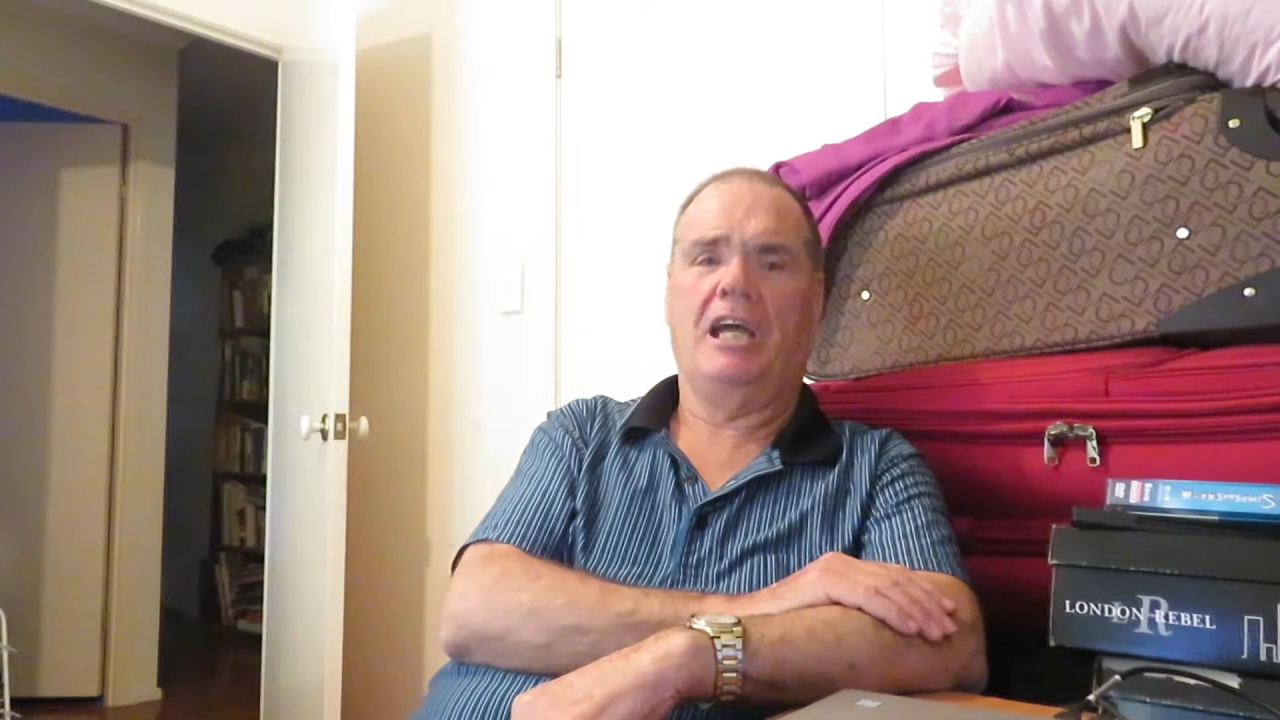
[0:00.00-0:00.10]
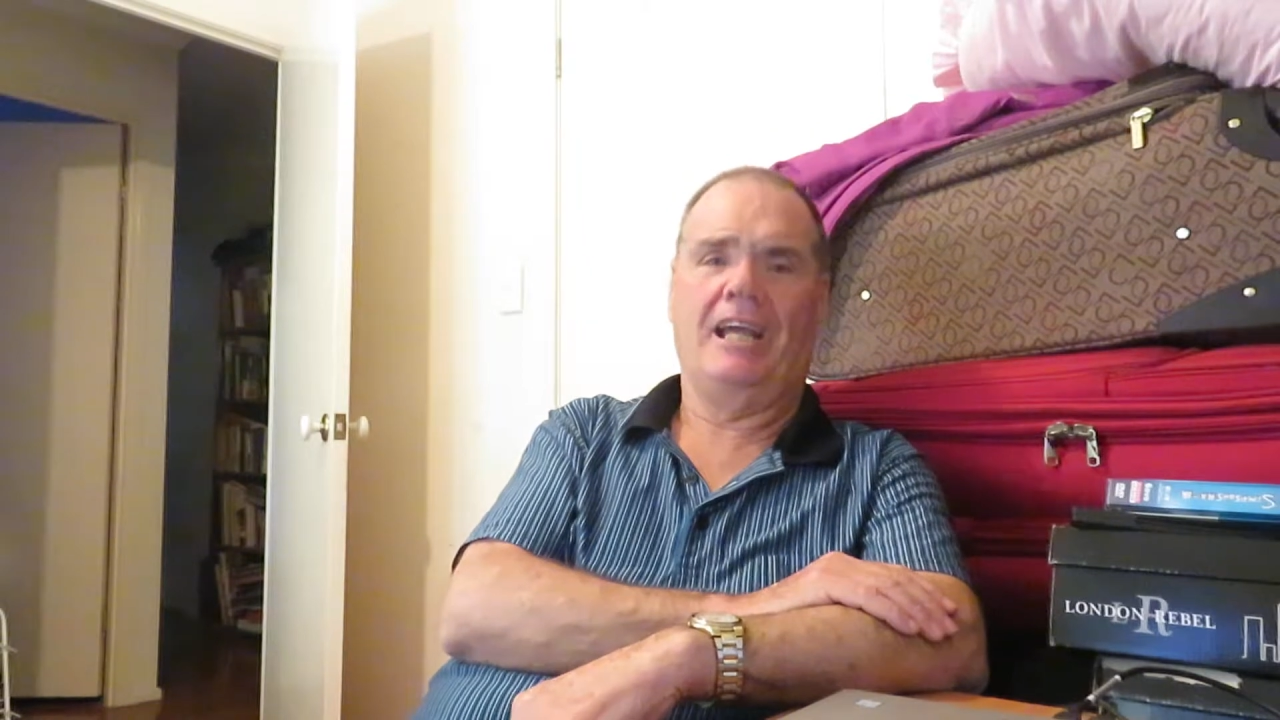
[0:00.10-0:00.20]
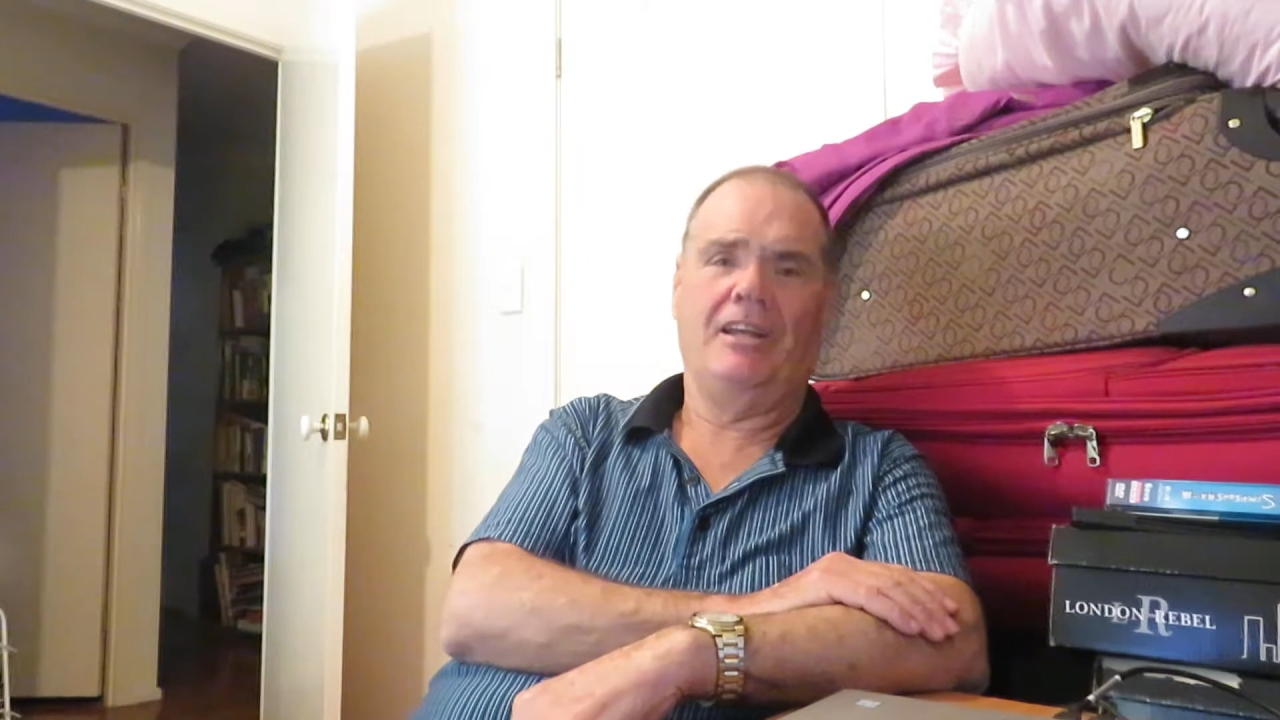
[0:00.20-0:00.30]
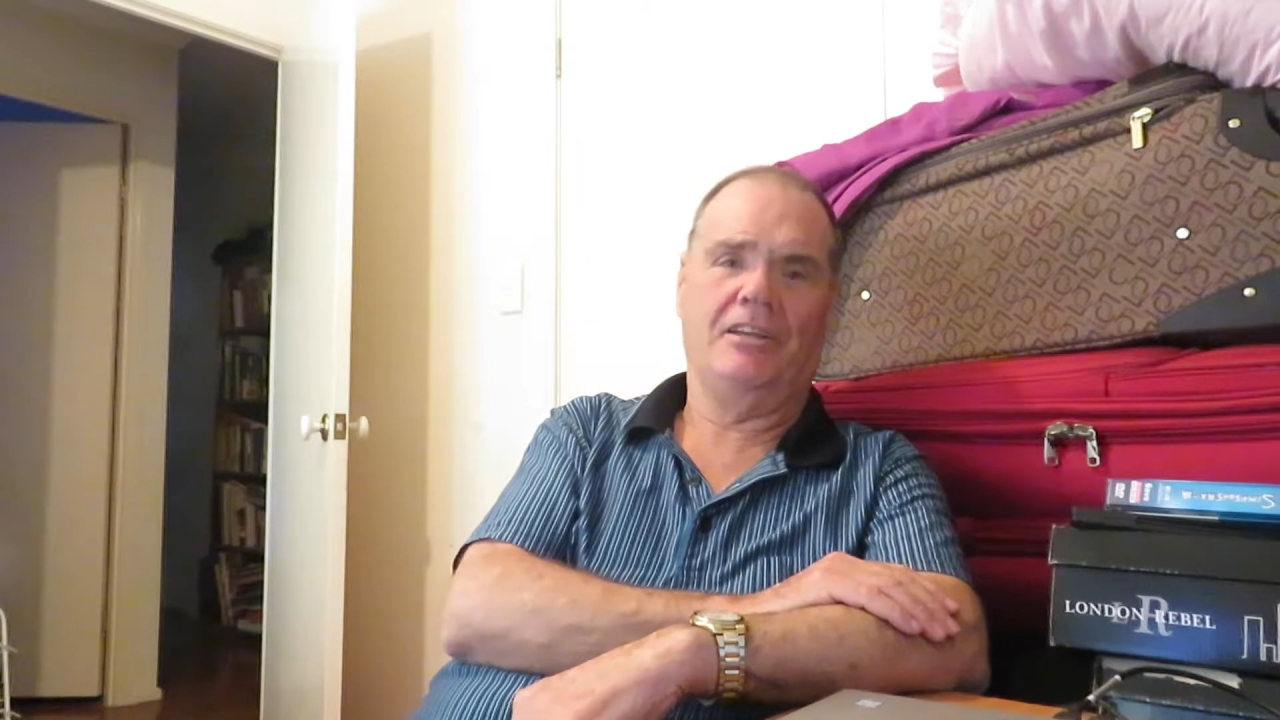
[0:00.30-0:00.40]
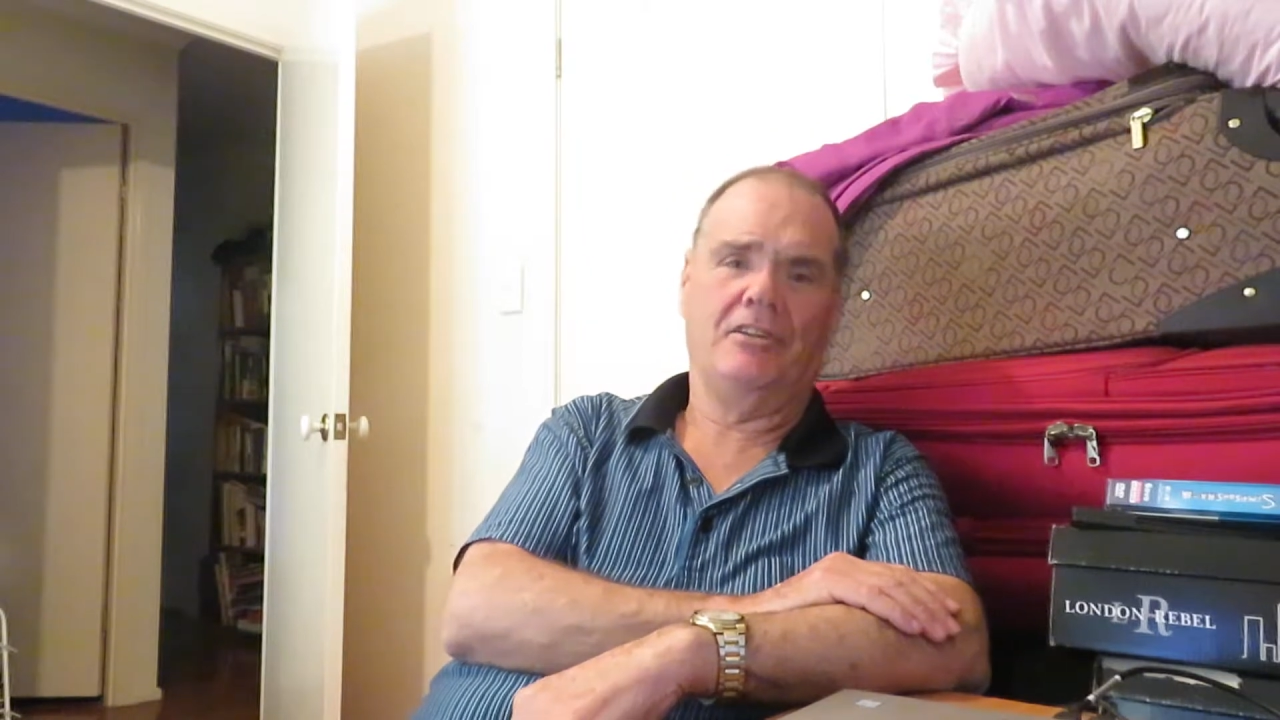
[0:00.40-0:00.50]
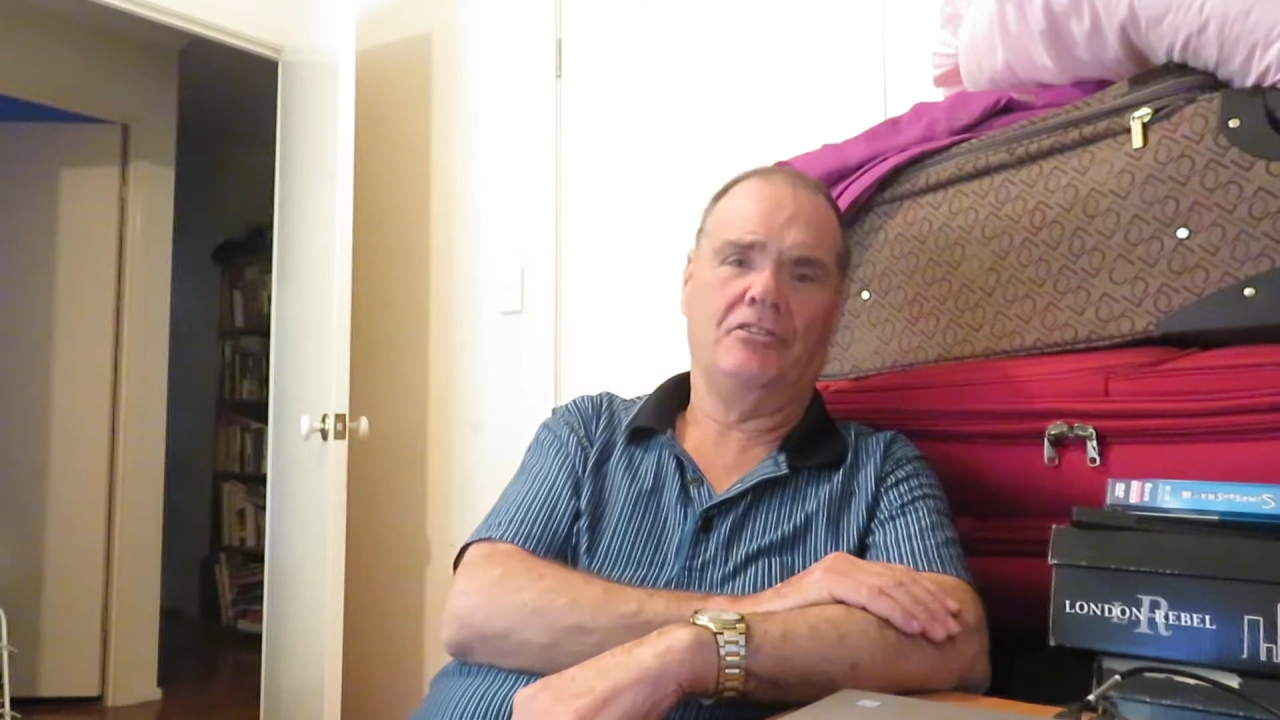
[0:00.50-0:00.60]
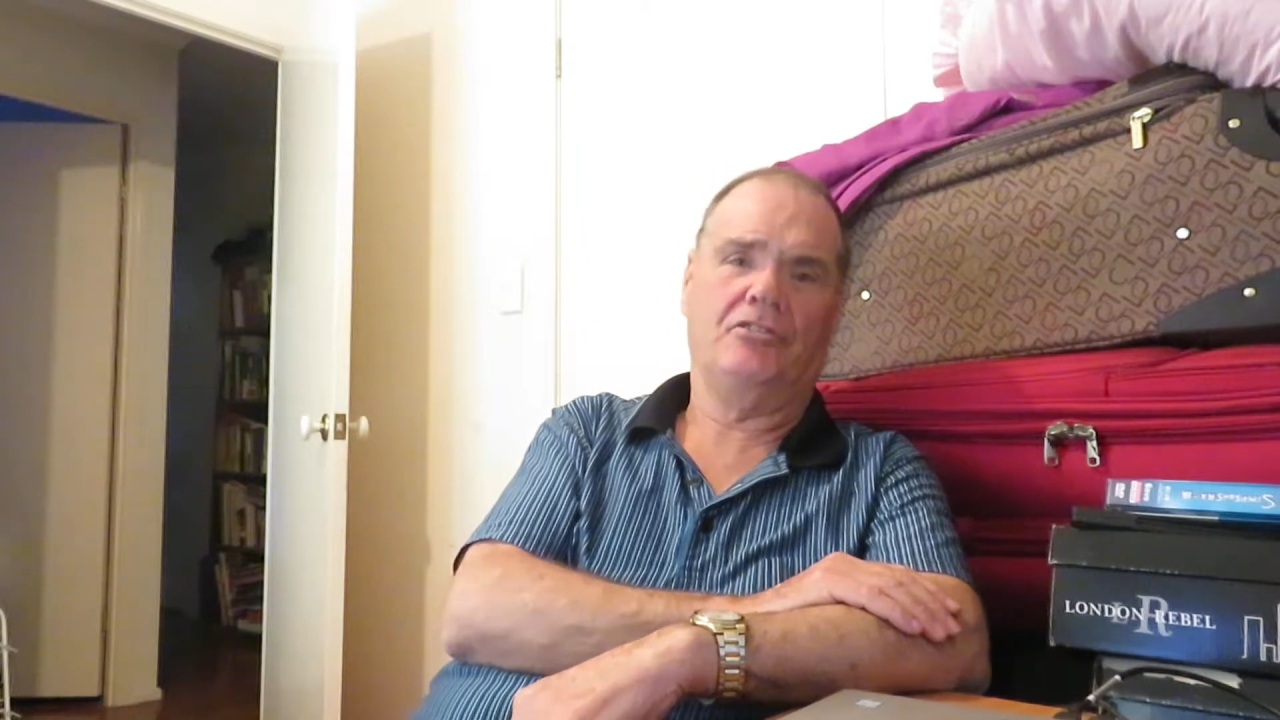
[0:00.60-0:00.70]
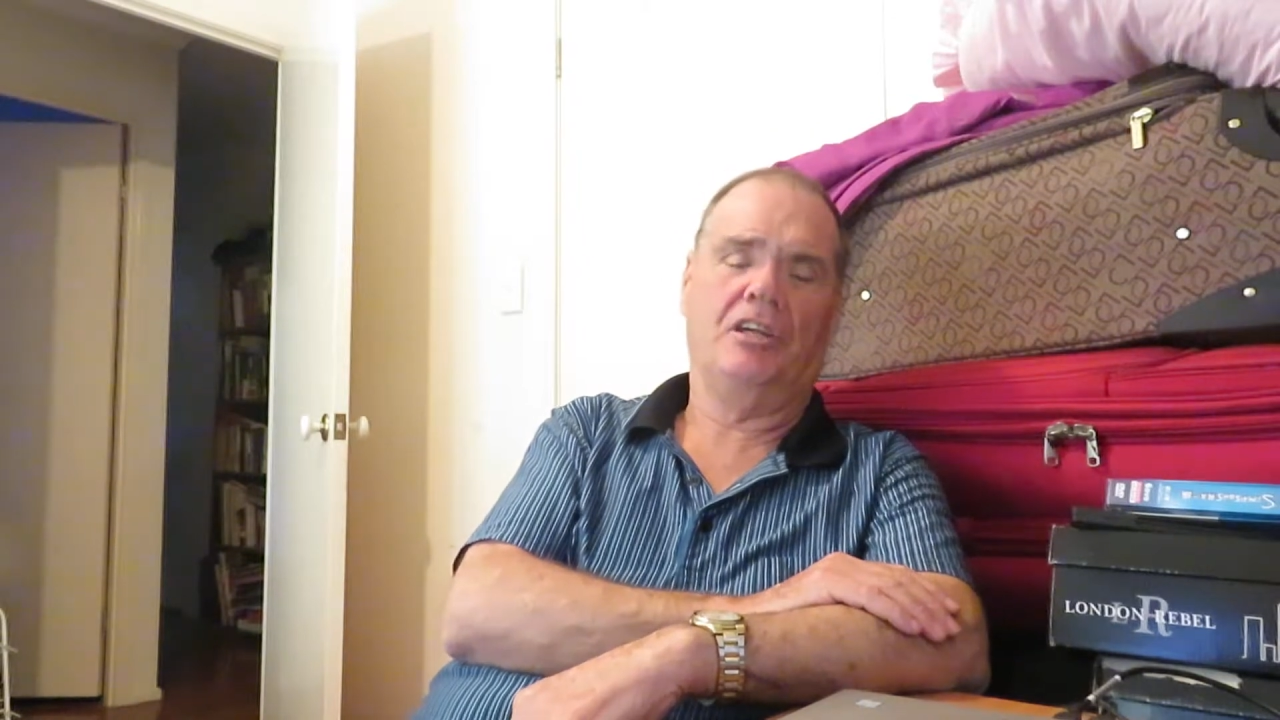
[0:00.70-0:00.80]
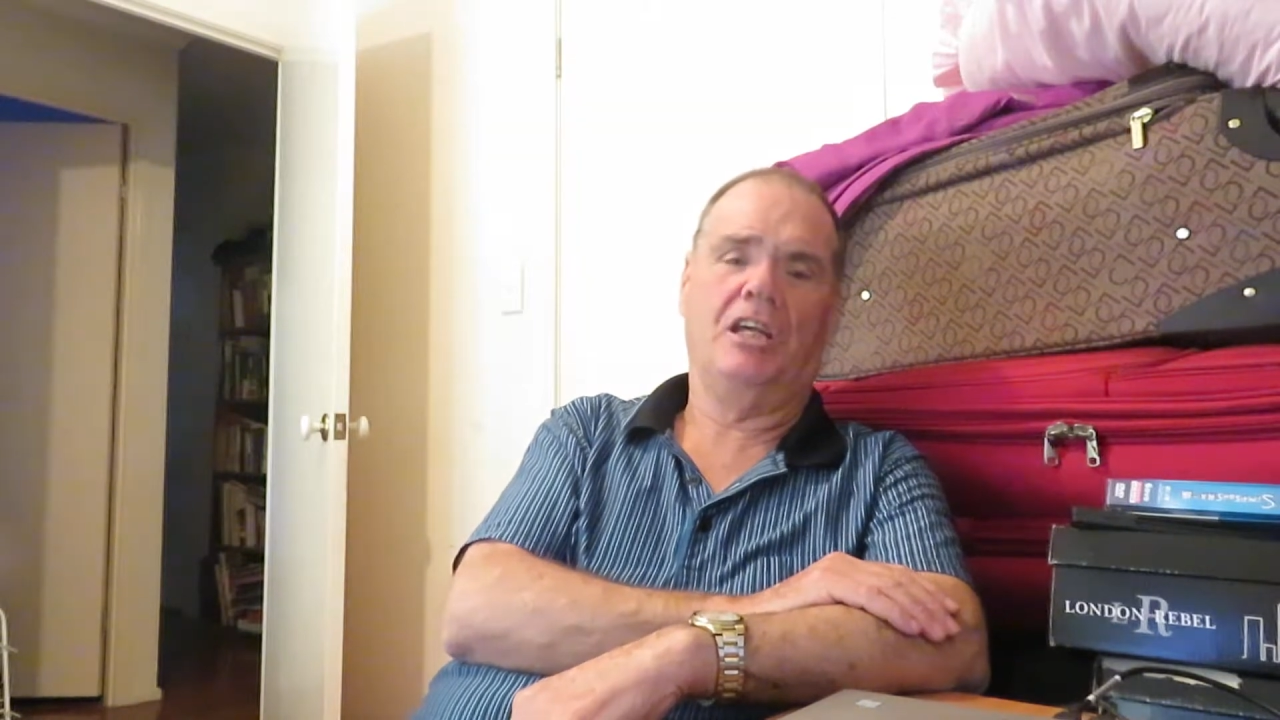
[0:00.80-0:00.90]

aliens